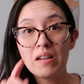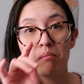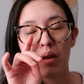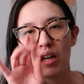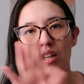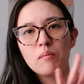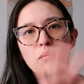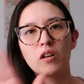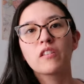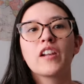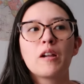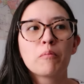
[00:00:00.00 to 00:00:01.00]
my main
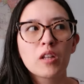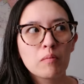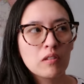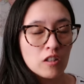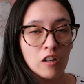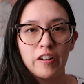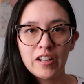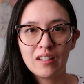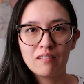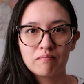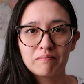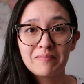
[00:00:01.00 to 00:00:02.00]
book that I'm gonna start
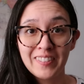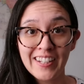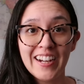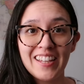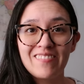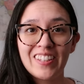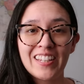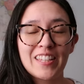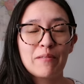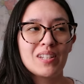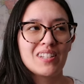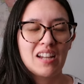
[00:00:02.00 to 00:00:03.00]
reading tonight, because
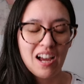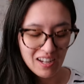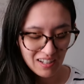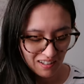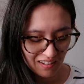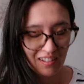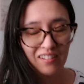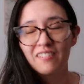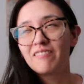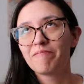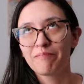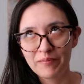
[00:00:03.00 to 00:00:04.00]
I've been dying
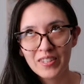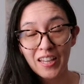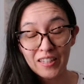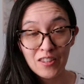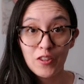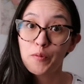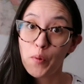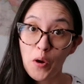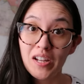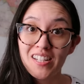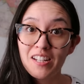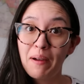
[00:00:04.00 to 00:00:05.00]
to get to this
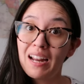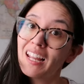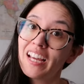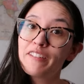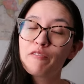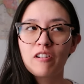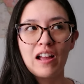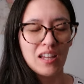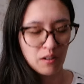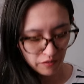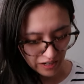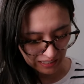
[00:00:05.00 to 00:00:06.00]
point in my life where I
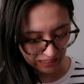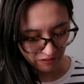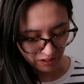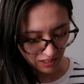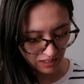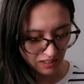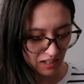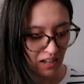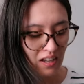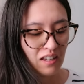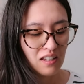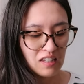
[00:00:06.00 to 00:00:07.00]
can finally read it,
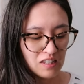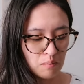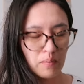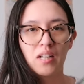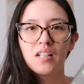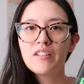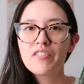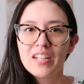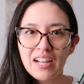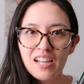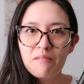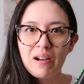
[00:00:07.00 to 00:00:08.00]
is Middle of the
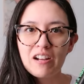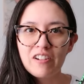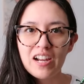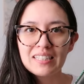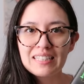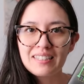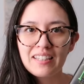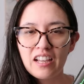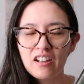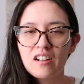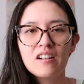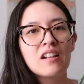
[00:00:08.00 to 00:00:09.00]
Night by Riley
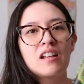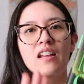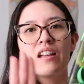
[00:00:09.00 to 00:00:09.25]
Sager.